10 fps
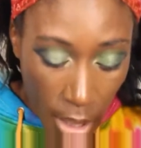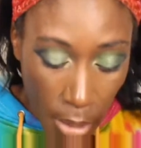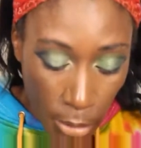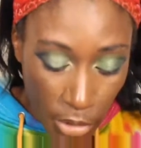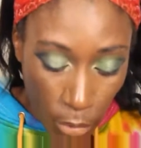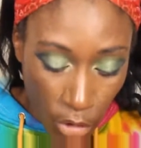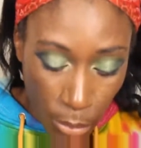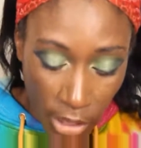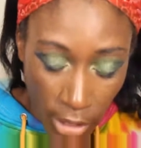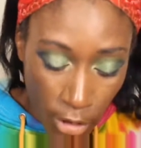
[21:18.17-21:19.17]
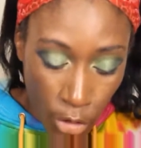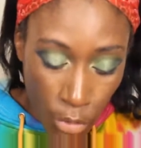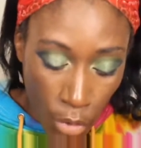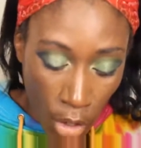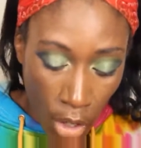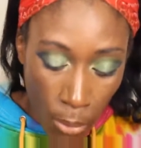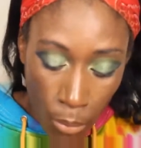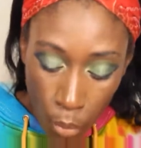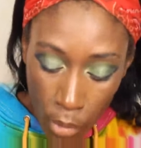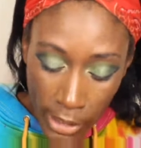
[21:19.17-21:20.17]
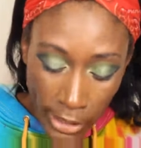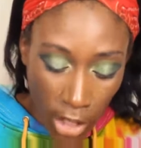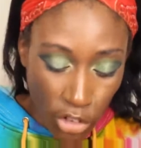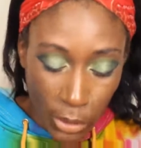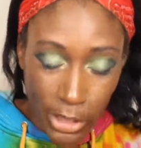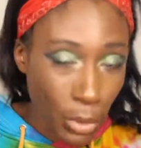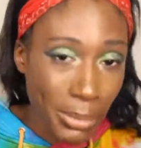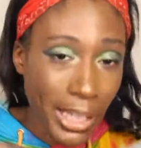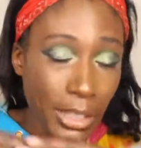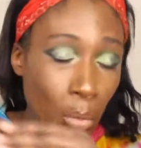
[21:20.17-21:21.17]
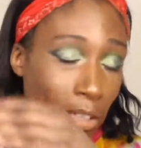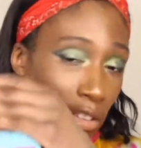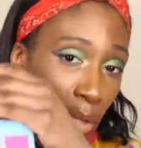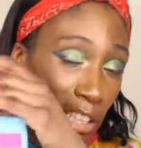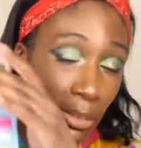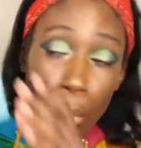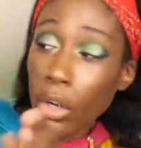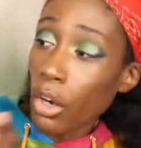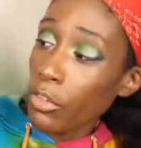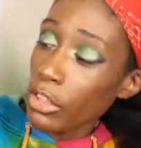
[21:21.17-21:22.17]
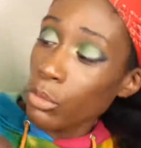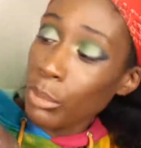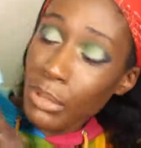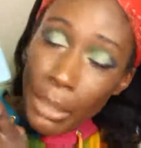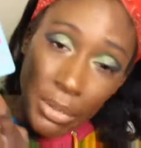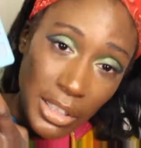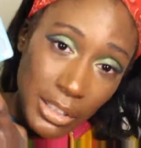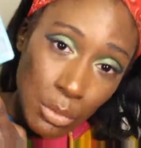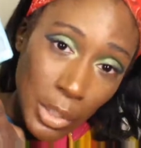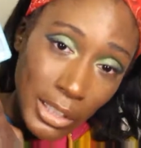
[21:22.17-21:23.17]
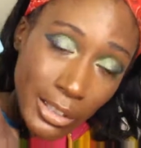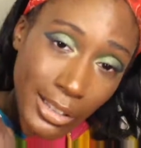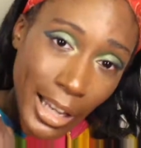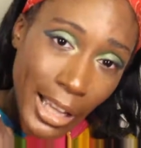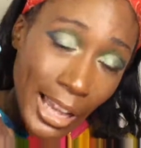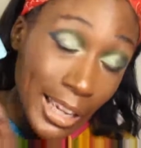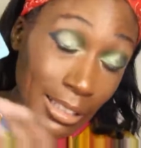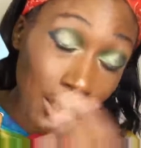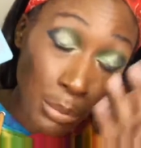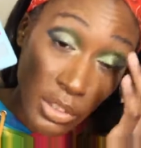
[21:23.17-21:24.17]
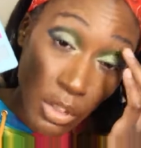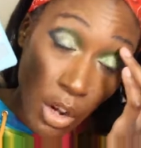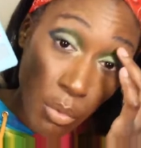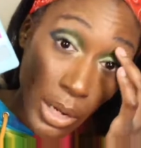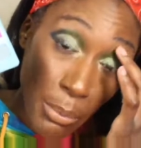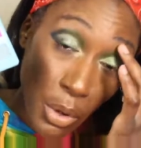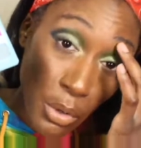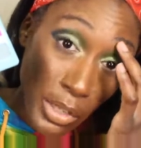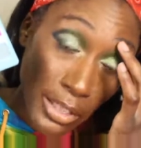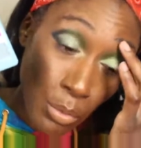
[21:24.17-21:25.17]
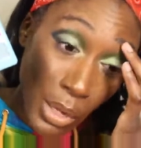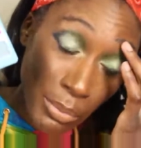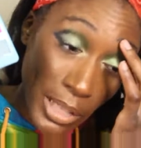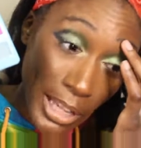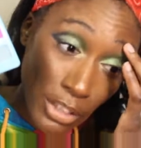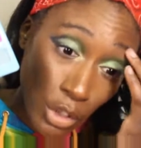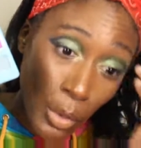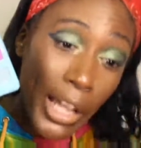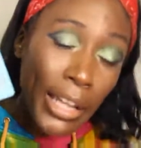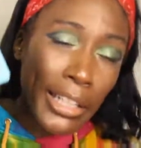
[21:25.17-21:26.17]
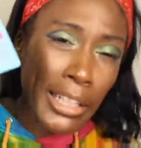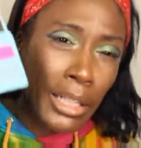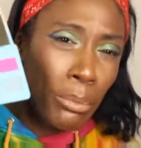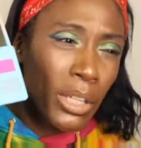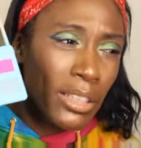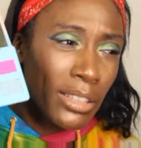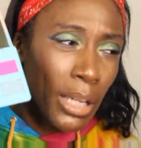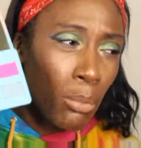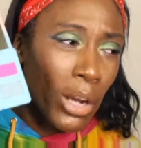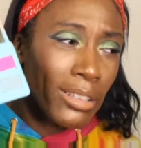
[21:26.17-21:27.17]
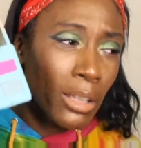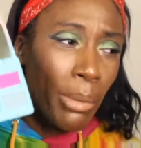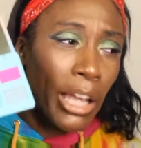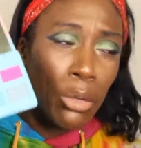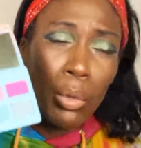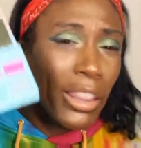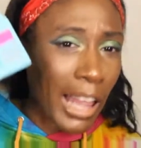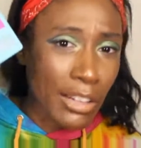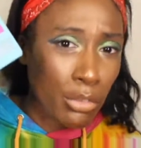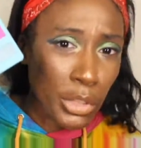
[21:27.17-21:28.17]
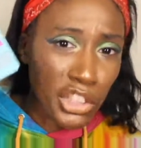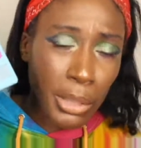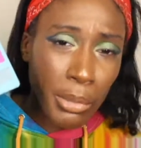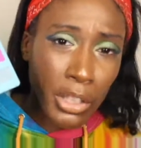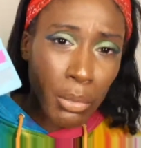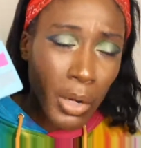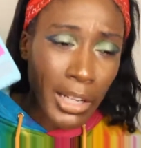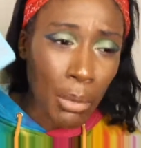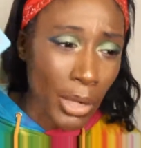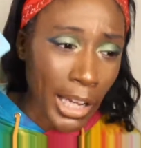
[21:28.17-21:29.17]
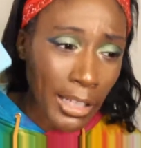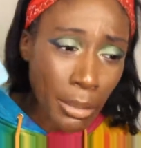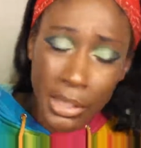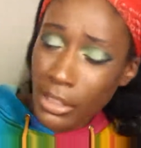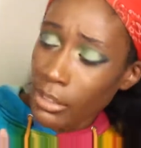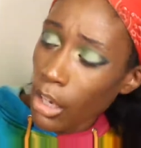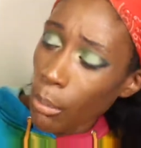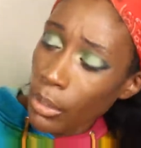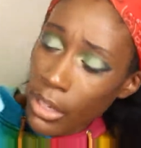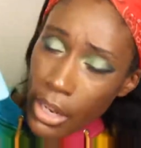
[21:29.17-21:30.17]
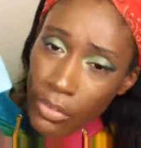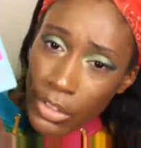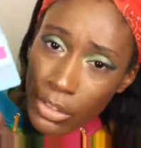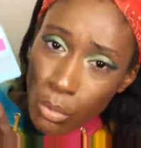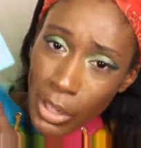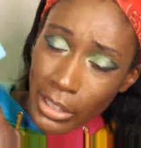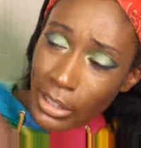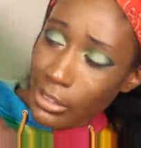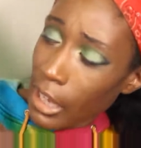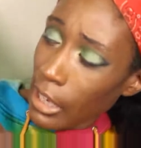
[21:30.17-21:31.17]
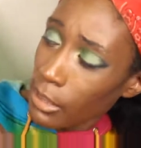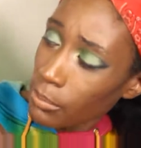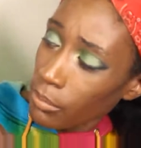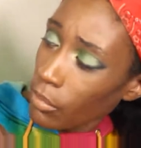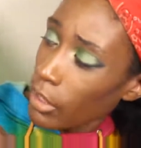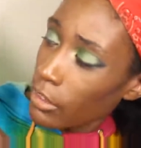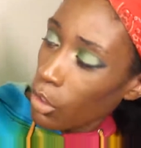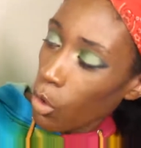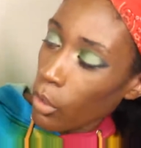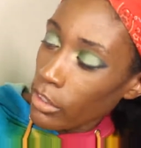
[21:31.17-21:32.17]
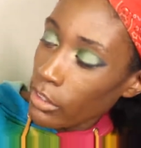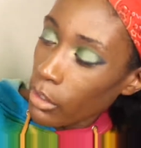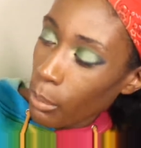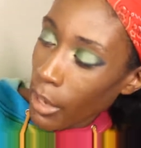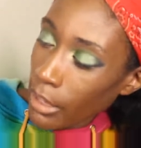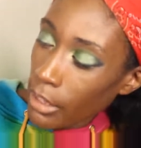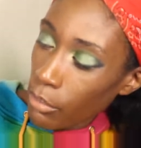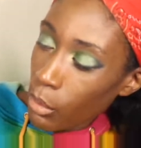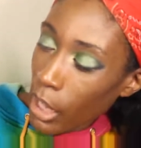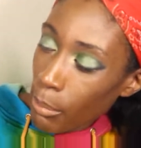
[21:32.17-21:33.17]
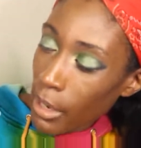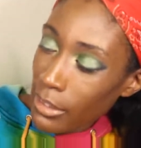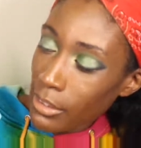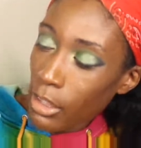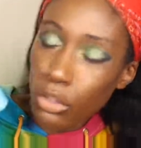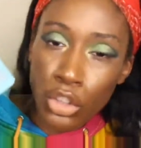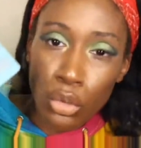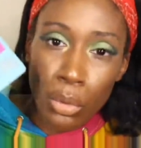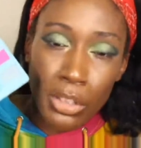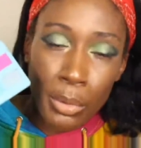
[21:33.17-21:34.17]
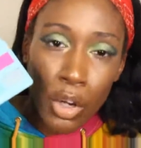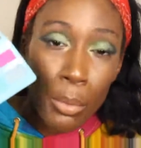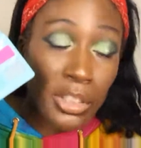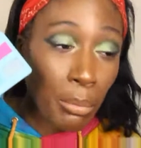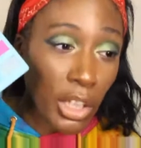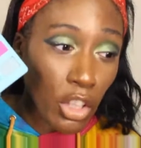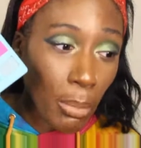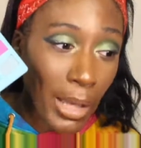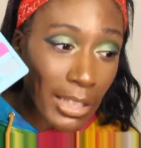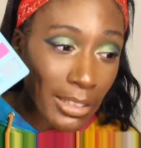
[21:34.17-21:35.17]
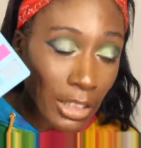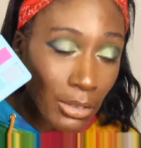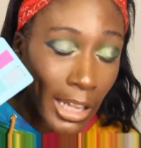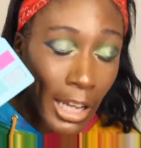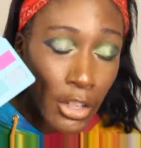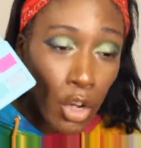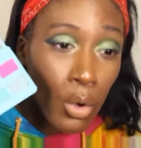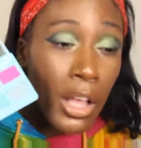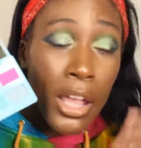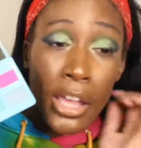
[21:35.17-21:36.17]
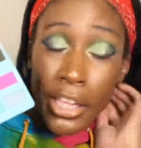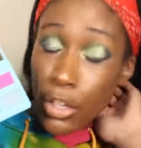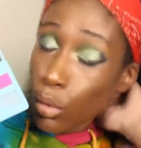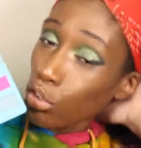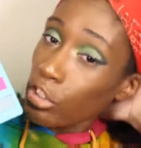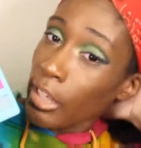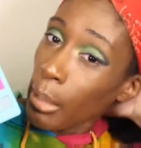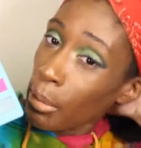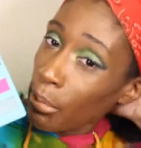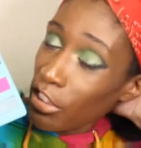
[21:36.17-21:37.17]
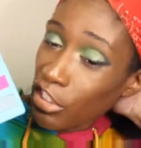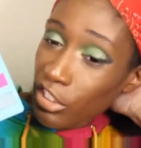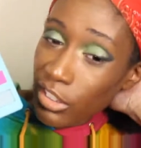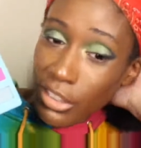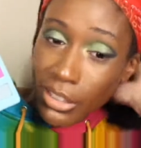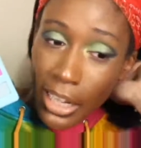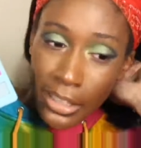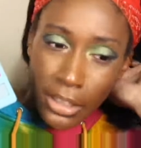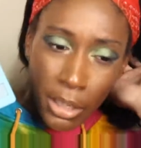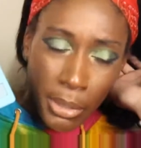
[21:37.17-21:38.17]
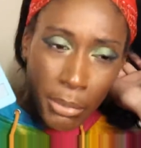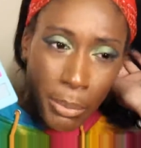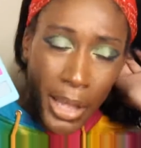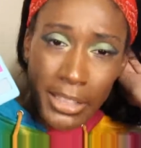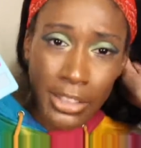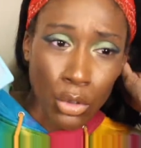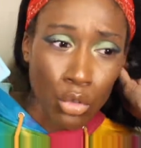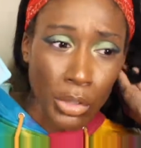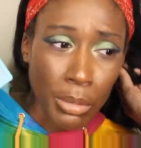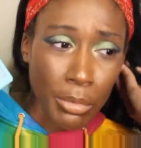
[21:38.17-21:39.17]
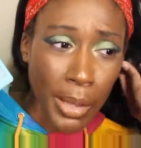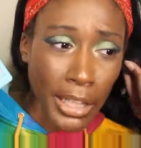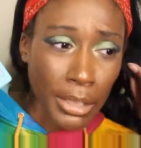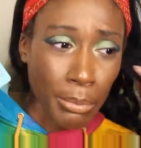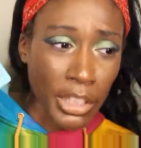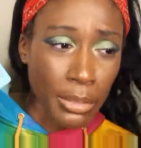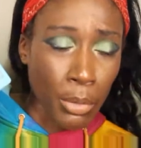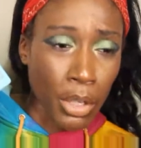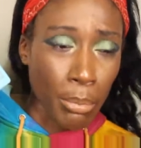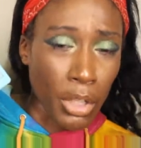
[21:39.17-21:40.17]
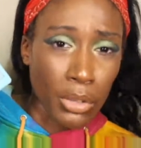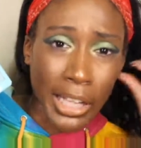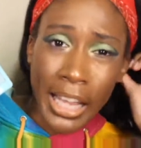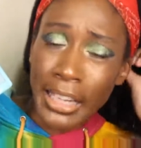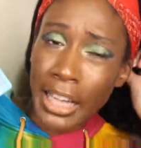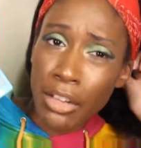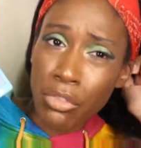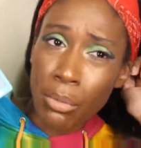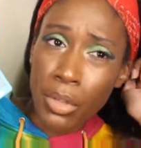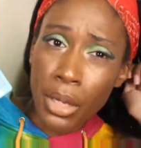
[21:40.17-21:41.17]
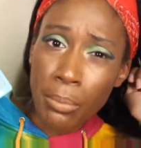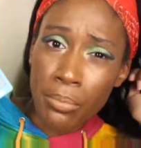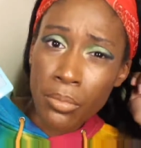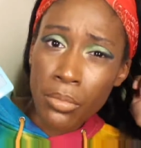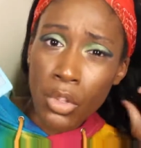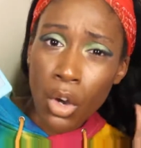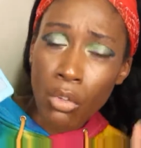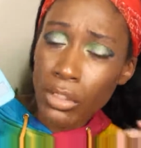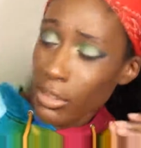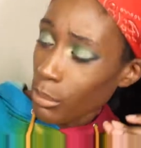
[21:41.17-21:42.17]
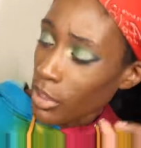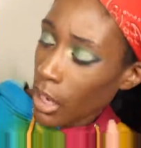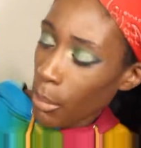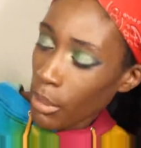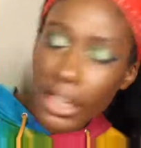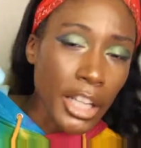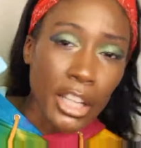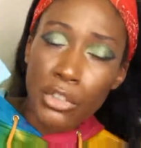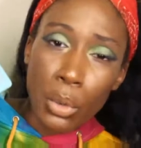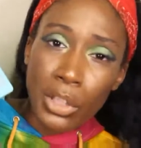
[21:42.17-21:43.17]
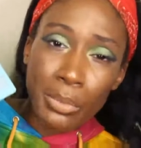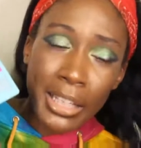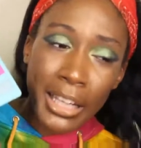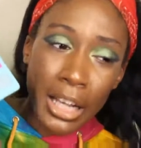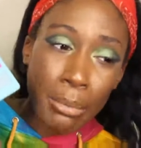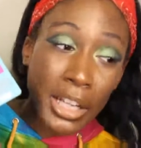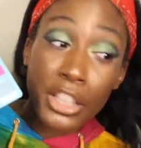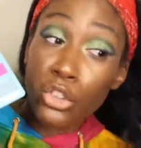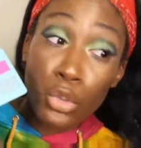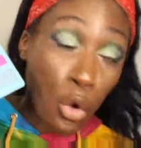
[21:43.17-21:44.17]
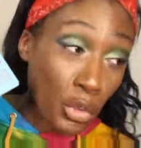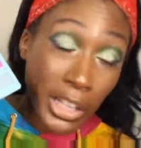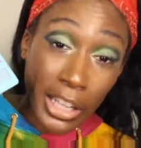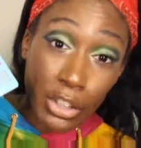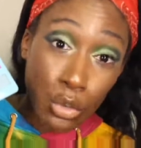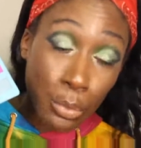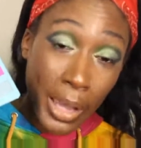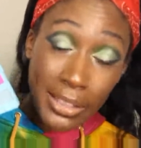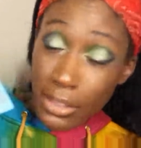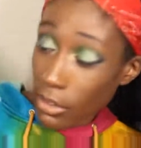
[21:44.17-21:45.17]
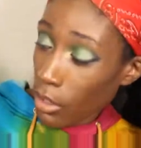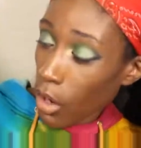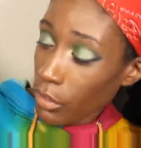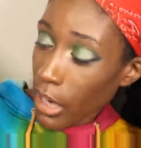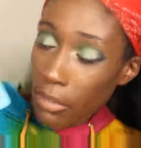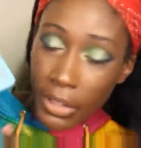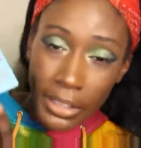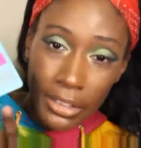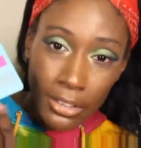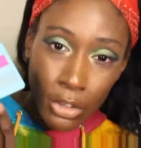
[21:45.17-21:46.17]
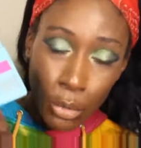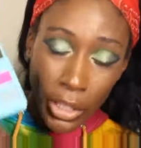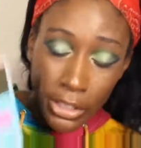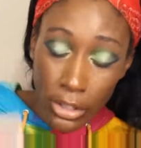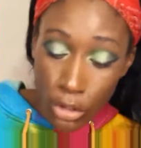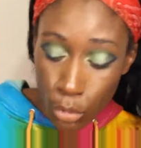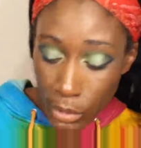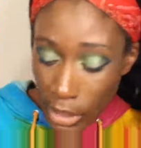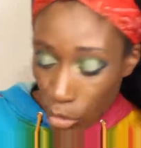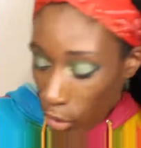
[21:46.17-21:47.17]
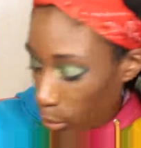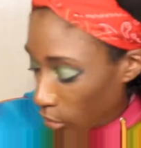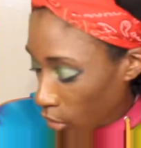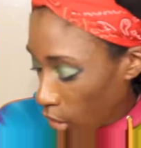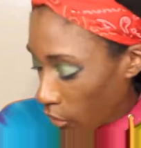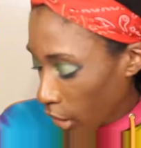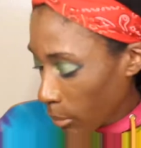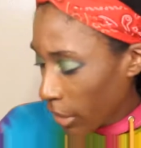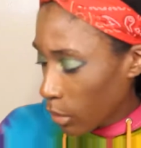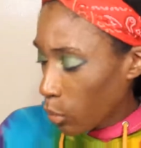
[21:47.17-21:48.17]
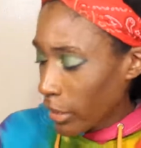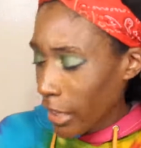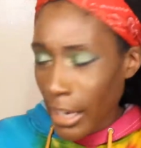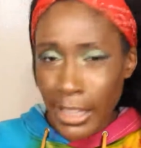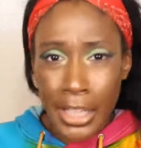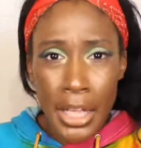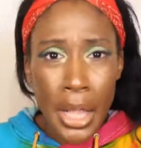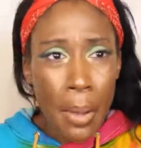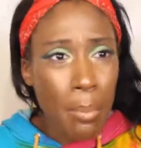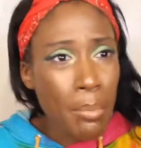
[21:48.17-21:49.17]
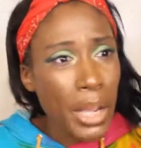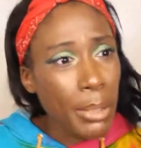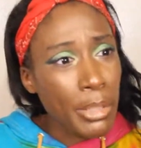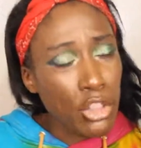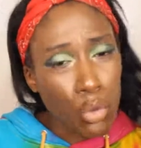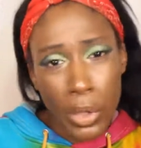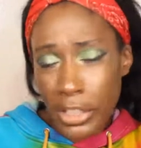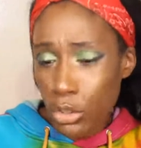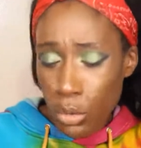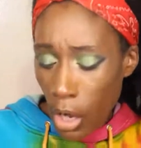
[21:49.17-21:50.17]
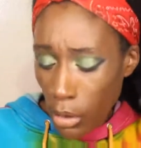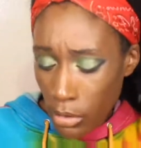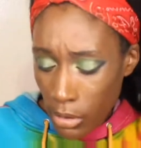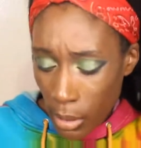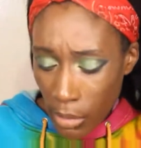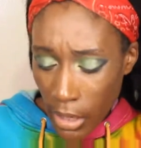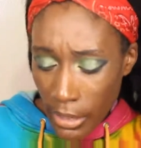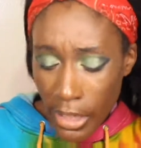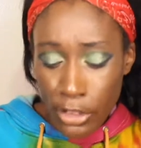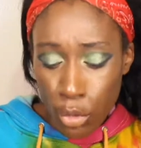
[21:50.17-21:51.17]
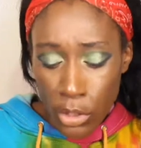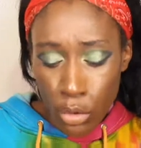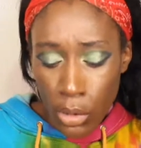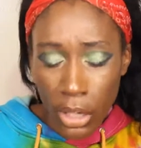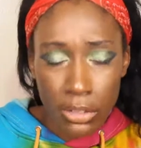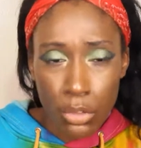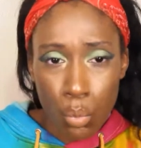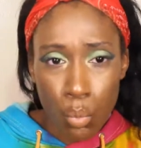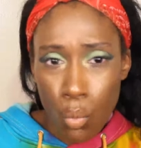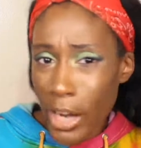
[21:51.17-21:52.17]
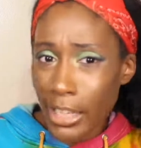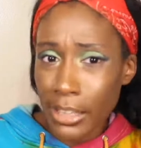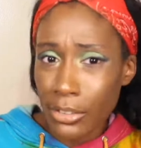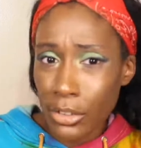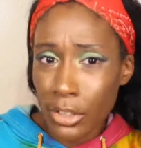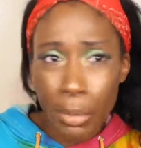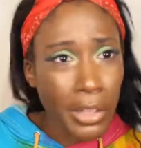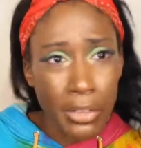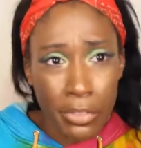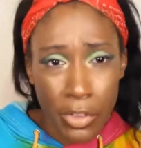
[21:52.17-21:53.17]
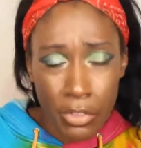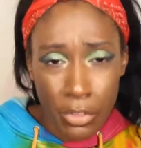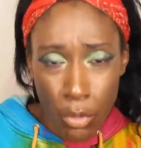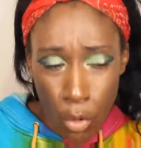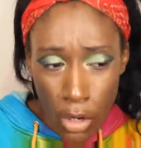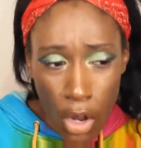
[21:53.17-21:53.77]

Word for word: It was supposed to be there um, when it launched on his website and it wasn't so I just bought it off his website but this is what it looks like. I got 10% off when I bought it on his website so it ended up being the same price as the palette with like free shipping or whatnot when I got another discount but this is what it looks like. It's a gorgeous little palette. If you like pastels and you want to spend a whole bunch of money on pastels, like I know he who should not be mentioned just decided they're coming up with a pastel dreams palette based upon a bundle that I had got from them over the summertime. But if you don't want to spend that kind of money and you know you're not going to use pastels that often, I feel like this is a great deal because with that 20% off, that'll make it what like maybe $22 or something like that. $22 is way easier to spend than 54